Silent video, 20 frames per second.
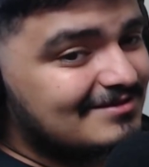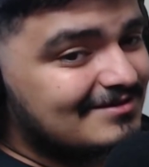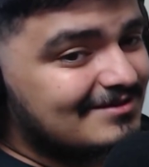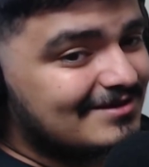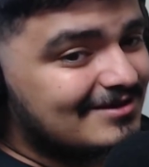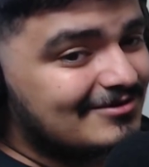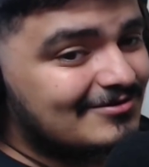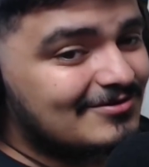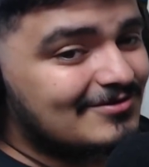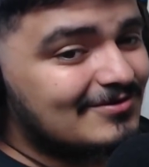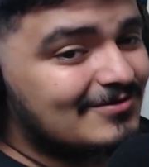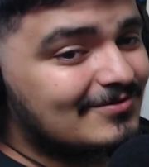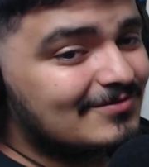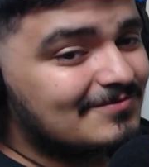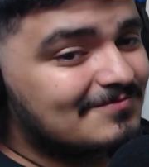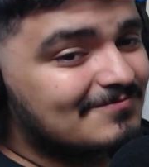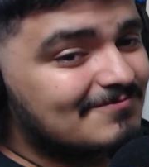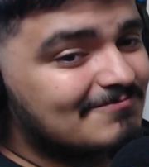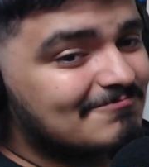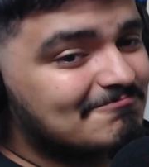I don't know.
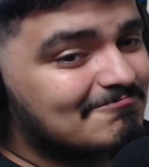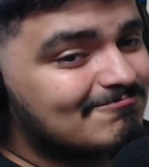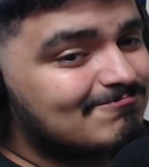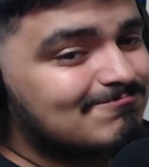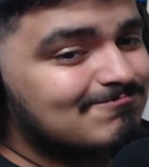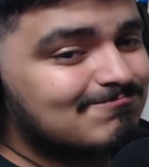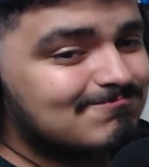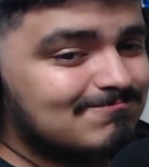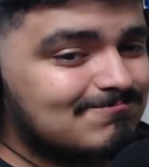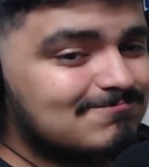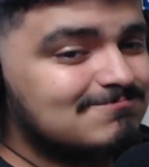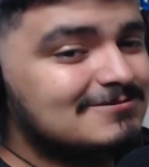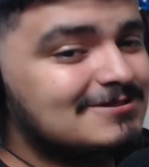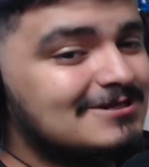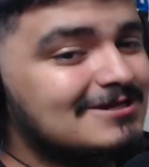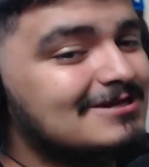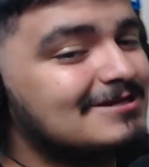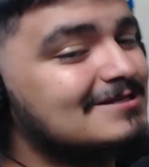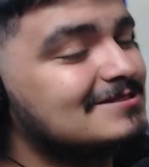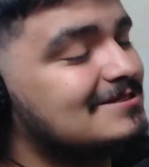10
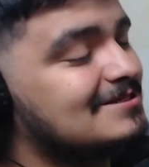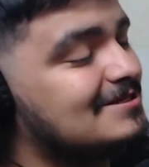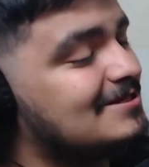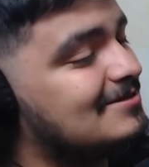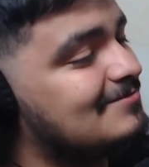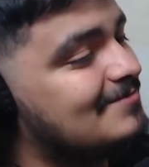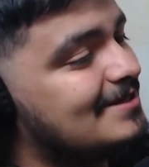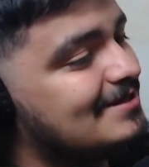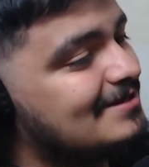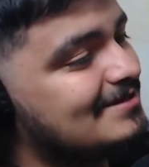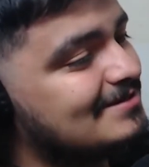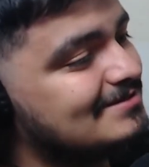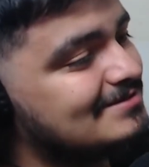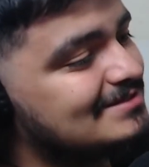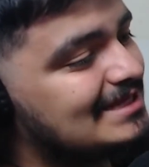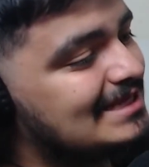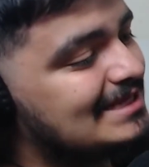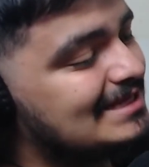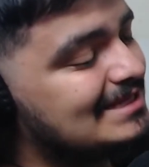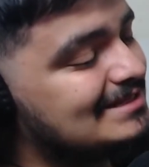out of 10, man.
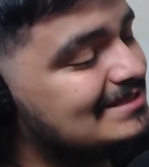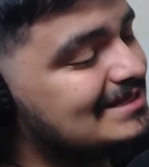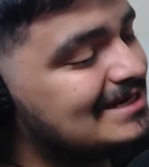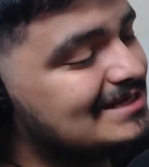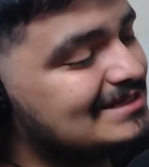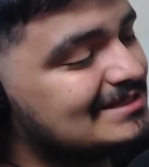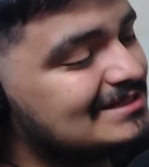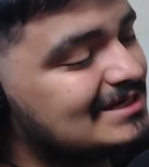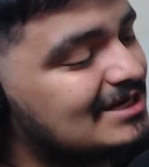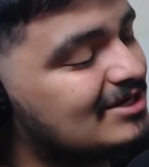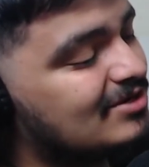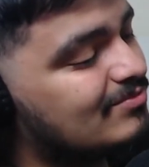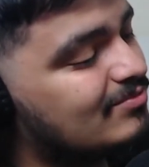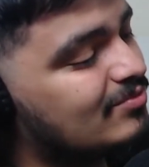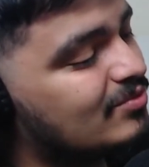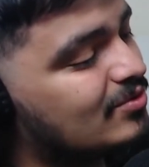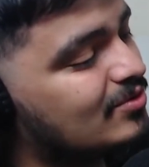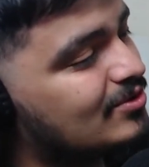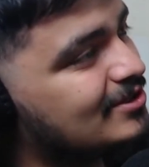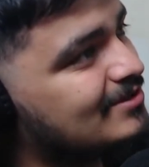10 out of 10 on the
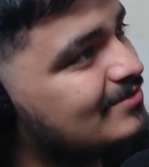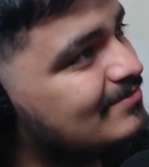board.